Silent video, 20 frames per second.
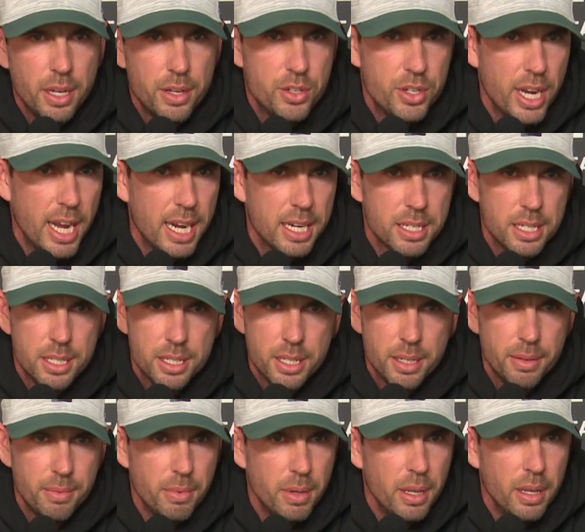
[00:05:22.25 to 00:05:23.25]
Jackson's
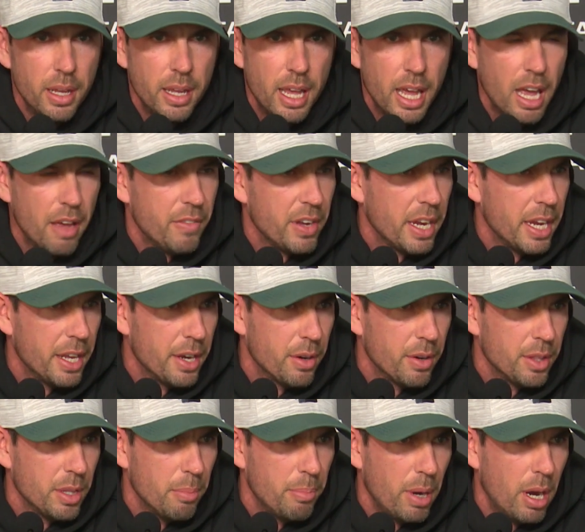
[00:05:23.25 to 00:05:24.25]
a heavy hitter in the